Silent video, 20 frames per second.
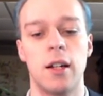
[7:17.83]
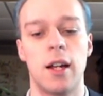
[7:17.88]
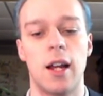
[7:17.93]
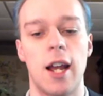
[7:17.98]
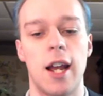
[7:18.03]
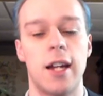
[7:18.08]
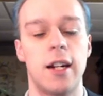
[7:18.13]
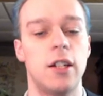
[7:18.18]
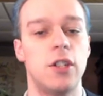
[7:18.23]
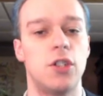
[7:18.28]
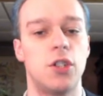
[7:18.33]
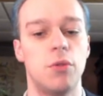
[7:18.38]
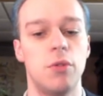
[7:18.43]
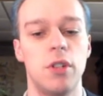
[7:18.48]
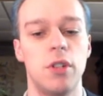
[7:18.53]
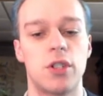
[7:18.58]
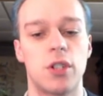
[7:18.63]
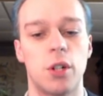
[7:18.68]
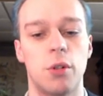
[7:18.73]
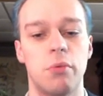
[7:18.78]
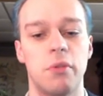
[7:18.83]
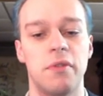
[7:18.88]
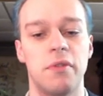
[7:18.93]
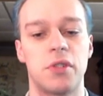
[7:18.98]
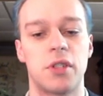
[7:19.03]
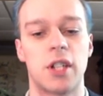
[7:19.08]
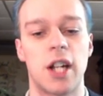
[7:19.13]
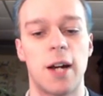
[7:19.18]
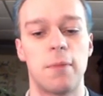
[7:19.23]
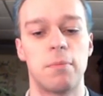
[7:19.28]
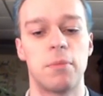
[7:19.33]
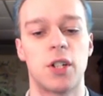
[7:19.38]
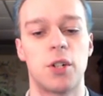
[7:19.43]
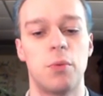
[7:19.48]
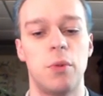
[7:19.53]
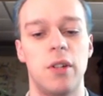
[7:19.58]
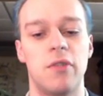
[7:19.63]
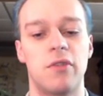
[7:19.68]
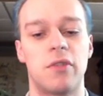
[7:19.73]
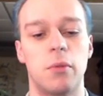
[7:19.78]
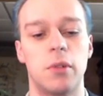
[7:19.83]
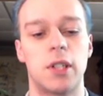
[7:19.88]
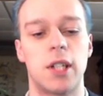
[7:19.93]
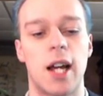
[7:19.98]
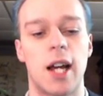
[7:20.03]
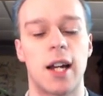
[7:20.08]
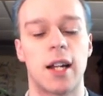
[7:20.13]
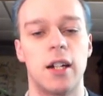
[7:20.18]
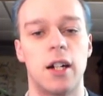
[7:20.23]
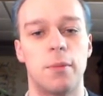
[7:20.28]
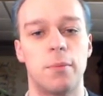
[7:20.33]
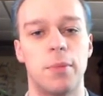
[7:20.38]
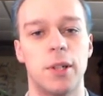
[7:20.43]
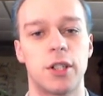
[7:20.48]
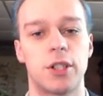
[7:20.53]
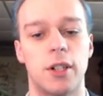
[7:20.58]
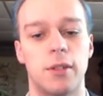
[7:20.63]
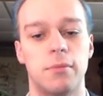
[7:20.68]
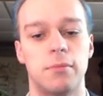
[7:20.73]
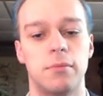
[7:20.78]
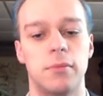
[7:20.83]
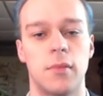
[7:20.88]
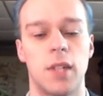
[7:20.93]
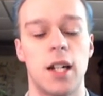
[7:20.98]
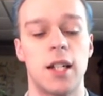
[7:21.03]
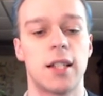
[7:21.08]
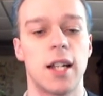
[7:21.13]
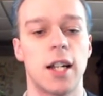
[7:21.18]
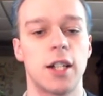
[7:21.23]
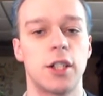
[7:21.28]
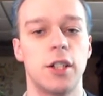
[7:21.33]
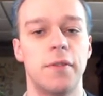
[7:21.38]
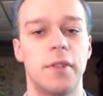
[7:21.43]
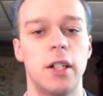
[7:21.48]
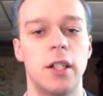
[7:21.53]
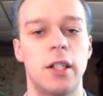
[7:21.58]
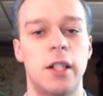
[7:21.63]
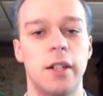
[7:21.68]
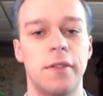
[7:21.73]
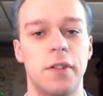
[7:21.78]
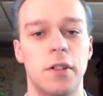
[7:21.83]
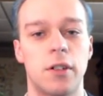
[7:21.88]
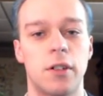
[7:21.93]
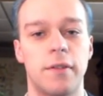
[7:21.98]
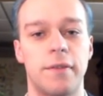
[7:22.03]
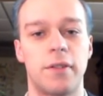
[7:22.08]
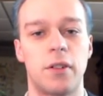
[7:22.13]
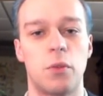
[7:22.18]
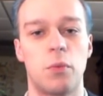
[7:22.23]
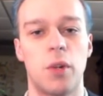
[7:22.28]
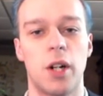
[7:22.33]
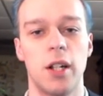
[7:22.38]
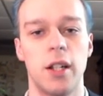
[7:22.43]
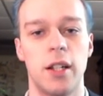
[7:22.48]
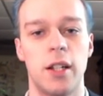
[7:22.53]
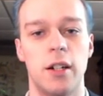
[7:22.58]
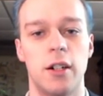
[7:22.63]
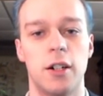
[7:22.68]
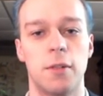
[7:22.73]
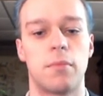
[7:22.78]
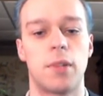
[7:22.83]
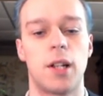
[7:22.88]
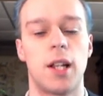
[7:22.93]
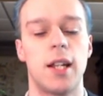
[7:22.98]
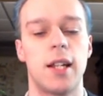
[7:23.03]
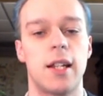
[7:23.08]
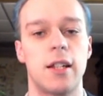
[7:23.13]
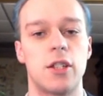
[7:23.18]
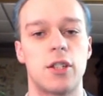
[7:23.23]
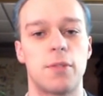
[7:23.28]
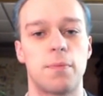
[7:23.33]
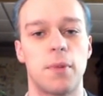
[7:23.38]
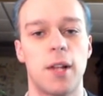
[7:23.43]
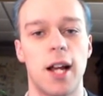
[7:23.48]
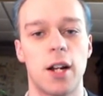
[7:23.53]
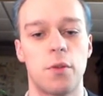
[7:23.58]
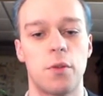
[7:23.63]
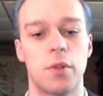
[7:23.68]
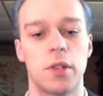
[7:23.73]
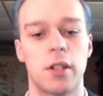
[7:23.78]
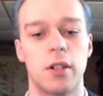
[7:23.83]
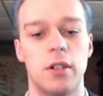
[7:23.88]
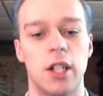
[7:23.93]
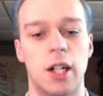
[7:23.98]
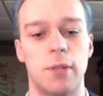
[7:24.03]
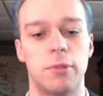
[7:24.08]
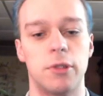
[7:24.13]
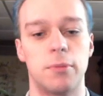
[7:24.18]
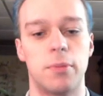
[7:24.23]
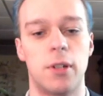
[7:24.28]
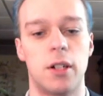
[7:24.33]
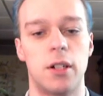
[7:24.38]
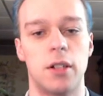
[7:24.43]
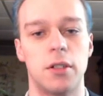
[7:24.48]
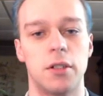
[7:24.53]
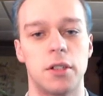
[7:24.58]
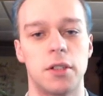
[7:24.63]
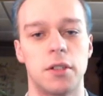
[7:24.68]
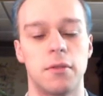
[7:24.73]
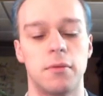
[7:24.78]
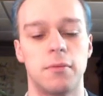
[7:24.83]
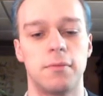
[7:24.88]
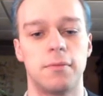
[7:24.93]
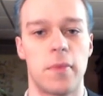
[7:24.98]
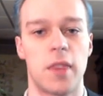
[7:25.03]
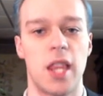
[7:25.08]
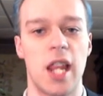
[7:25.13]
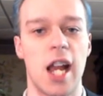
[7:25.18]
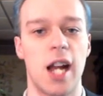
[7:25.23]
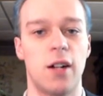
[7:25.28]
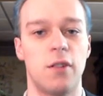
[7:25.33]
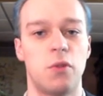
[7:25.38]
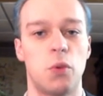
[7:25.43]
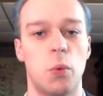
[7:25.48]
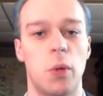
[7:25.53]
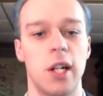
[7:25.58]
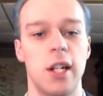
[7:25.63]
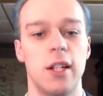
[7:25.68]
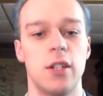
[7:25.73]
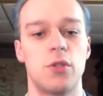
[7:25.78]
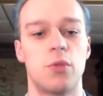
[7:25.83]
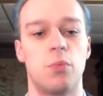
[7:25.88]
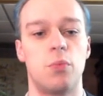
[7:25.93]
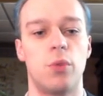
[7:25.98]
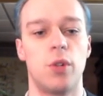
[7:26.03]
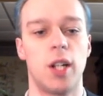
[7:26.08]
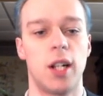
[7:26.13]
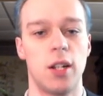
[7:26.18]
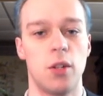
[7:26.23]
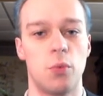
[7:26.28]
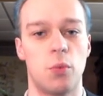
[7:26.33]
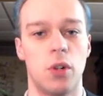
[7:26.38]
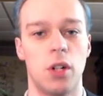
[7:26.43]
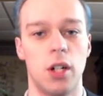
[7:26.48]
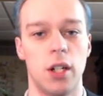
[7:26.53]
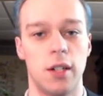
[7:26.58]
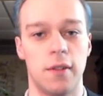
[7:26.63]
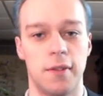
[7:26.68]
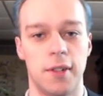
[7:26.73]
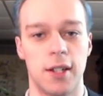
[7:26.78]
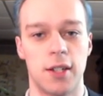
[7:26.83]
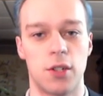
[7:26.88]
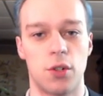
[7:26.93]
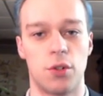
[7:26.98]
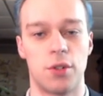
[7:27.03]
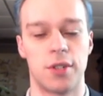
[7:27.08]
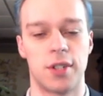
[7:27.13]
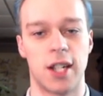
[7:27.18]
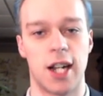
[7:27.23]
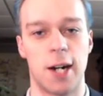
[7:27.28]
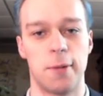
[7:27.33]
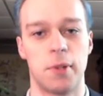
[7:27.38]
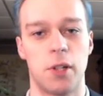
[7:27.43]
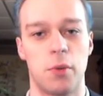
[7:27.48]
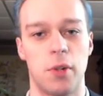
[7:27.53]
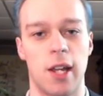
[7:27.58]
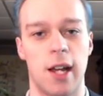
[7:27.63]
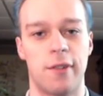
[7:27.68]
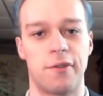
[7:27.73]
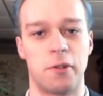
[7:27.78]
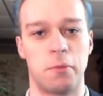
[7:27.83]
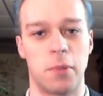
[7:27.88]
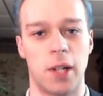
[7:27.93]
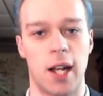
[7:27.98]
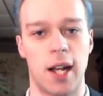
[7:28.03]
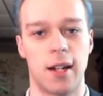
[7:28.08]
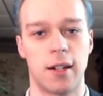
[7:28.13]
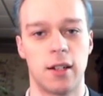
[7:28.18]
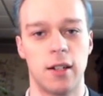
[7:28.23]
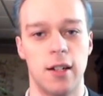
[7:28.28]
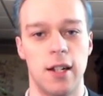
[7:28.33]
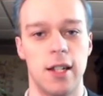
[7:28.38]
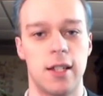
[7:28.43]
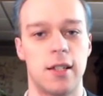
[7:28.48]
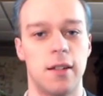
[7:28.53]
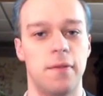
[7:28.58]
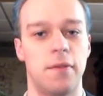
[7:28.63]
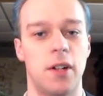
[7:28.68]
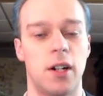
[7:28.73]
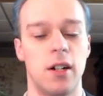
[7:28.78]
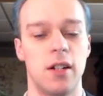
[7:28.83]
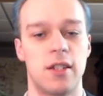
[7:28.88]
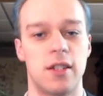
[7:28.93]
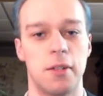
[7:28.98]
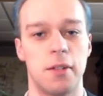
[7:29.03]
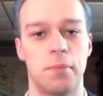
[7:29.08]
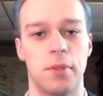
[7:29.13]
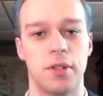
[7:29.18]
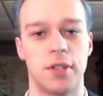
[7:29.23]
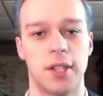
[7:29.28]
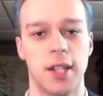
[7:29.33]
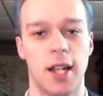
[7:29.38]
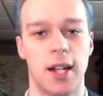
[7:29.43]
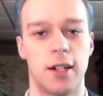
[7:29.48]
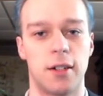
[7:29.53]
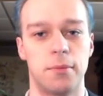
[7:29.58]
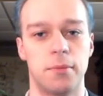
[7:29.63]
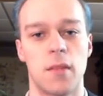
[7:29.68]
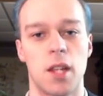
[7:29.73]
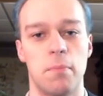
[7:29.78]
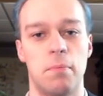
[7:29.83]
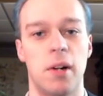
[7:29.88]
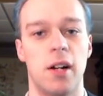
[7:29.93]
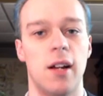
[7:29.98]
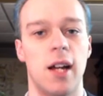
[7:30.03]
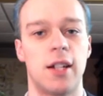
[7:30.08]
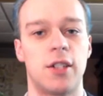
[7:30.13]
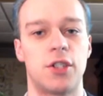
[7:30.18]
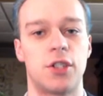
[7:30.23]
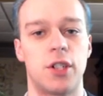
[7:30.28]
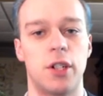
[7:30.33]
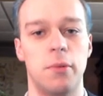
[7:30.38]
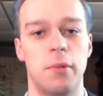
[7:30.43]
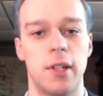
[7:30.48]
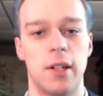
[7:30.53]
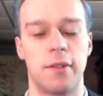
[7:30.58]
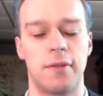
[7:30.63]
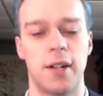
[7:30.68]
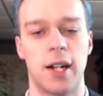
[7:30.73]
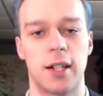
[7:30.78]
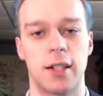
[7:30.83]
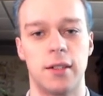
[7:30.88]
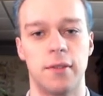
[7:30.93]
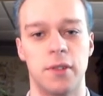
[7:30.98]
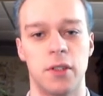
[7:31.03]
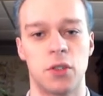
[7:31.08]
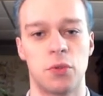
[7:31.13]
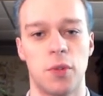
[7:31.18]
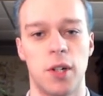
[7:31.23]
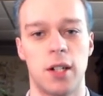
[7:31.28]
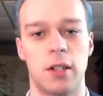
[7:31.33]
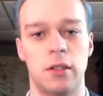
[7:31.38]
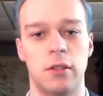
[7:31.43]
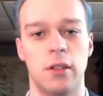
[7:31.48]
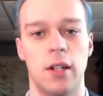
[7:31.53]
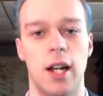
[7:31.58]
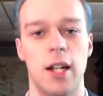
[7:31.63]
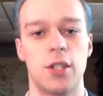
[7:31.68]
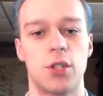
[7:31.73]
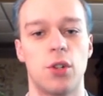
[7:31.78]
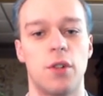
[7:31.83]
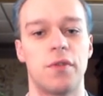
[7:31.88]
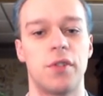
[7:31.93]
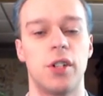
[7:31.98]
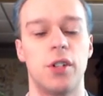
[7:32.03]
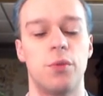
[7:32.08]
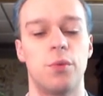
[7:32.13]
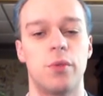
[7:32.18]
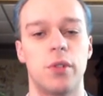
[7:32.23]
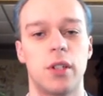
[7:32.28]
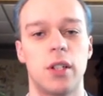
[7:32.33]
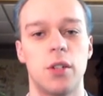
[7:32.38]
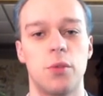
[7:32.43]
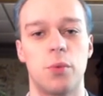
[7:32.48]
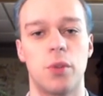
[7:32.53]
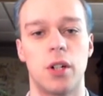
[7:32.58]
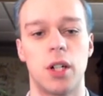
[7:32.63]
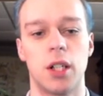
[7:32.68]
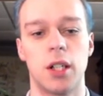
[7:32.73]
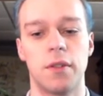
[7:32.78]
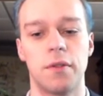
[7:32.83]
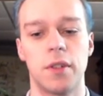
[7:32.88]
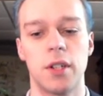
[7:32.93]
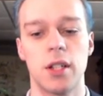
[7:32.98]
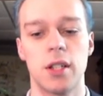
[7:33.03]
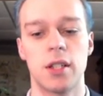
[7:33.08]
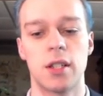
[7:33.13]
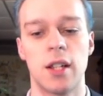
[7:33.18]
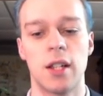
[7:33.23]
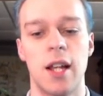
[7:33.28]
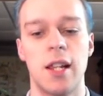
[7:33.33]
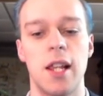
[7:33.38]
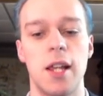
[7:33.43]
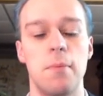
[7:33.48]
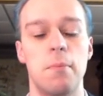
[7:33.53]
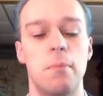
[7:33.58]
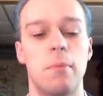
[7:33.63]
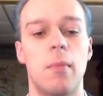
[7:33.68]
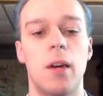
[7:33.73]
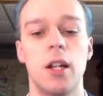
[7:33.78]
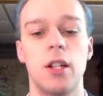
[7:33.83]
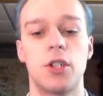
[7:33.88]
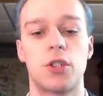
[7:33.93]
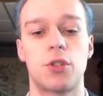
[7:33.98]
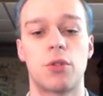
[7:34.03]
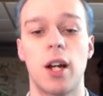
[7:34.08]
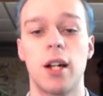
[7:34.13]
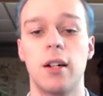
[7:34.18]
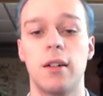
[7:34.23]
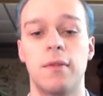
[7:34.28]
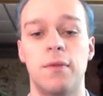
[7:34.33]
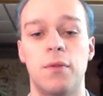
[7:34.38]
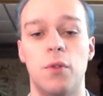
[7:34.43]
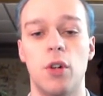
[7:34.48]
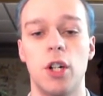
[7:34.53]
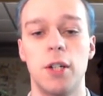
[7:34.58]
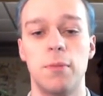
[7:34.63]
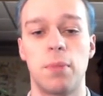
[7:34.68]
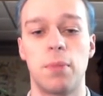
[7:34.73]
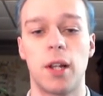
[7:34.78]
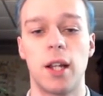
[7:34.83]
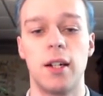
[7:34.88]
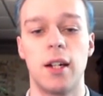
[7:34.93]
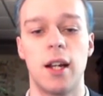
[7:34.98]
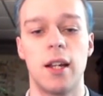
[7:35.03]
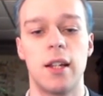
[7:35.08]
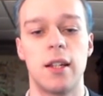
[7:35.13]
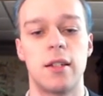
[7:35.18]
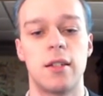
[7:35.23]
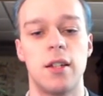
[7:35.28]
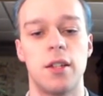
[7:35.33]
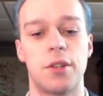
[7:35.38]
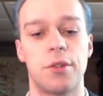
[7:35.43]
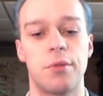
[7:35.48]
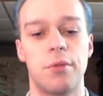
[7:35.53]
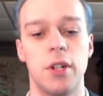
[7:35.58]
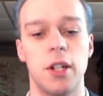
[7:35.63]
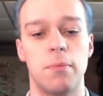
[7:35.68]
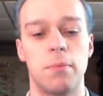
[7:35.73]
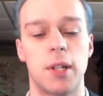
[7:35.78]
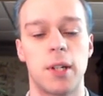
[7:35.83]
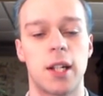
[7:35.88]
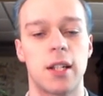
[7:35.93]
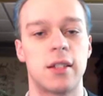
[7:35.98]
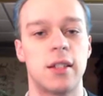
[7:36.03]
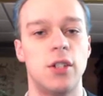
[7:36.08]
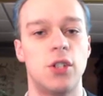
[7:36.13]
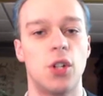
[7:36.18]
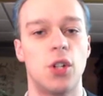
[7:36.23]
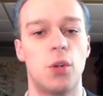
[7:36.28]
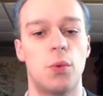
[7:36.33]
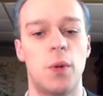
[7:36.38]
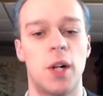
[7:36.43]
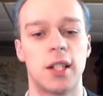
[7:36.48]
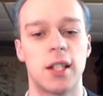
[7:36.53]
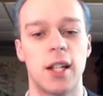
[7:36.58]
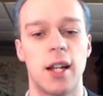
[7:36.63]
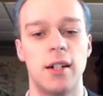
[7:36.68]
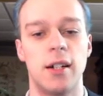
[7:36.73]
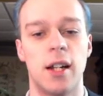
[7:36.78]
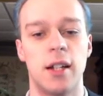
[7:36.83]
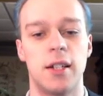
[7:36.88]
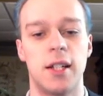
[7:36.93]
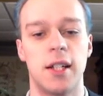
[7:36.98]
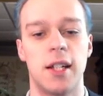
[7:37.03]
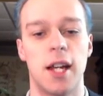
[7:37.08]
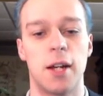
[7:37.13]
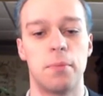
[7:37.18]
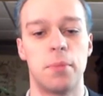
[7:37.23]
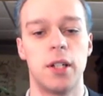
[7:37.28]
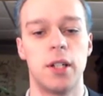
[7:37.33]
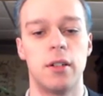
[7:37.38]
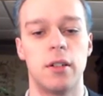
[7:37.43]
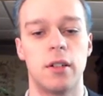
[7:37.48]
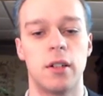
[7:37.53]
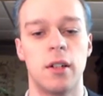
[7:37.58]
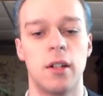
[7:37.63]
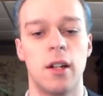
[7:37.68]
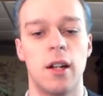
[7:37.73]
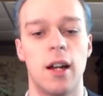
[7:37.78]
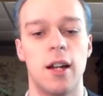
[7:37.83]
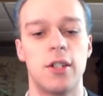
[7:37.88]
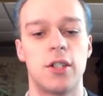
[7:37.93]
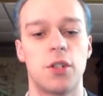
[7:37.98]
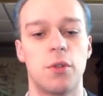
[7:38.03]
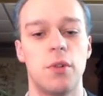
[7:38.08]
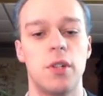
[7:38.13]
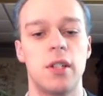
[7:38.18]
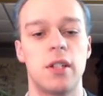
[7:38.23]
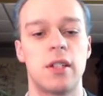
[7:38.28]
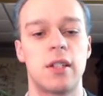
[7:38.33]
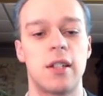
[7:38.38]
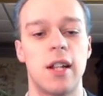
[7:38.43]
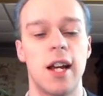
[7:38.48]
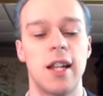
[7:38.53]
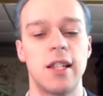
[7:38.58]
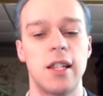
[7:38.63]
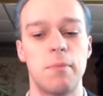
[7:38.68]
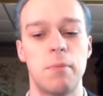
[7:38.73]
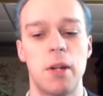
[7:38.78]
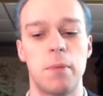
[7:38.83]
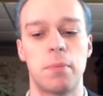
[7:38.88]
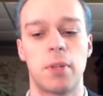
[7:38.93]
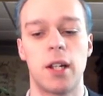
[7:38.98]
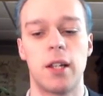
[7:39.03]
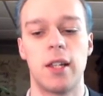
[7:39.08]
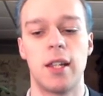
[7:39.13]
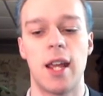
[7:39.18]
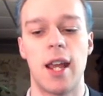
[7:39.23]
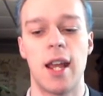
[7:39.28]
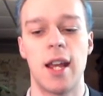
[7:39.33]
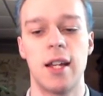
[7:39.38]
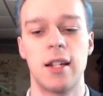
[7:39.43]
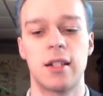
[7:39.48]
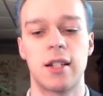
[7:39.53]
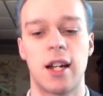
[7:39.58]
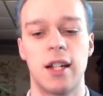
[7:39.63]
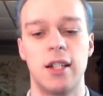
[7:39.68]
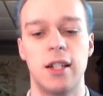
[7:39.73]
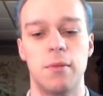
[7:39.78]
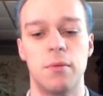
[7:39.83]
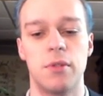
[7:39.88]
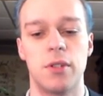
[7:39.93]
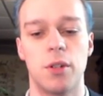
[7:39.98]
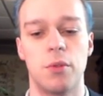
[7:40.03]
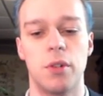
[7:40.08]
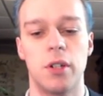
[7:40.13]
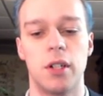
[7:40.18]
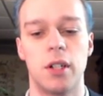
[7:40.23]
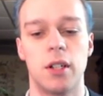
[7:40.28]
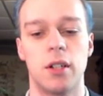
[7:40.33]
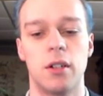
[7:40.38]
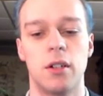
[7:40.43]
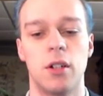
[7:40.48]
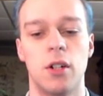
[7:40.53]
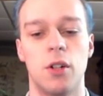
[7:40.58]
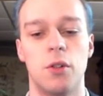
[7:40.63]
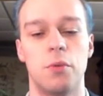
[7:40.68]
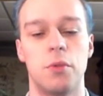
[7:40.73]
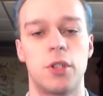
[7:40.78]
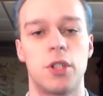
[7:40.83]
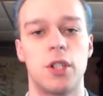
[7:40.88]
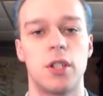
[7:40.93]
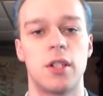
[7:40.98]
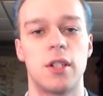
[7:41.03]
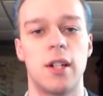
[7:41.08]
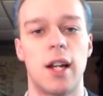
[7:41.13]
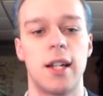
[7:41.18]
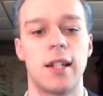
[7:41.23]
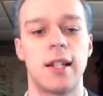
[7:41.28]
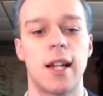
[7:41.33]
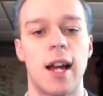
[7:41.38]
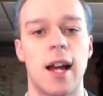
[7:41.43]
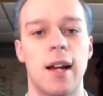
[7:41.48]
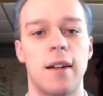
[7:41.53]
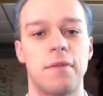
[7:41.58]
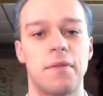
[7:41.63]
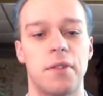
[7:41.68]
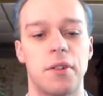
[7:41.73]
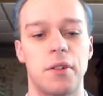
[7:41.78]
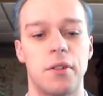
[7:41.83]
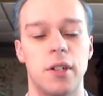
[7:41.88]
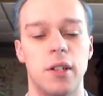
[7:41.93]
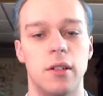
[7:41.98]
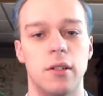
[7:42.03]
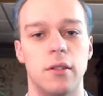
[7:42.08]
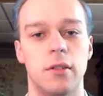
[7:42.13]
And in doing so, we've stopped the queen from attacking our bishop. And it's actually very difficult for white here to play against black with their doubled pawns. Now, if white is really worried of this whole setup that we have for black, it's a very simple setup, but extremely effective as well. And so if they're really worried of this, they might try and avoid playing knight c3 because they don't want that knight to get pinned. And so instead, they may play the Anti-Nimzo-Indian, which is knight to f3,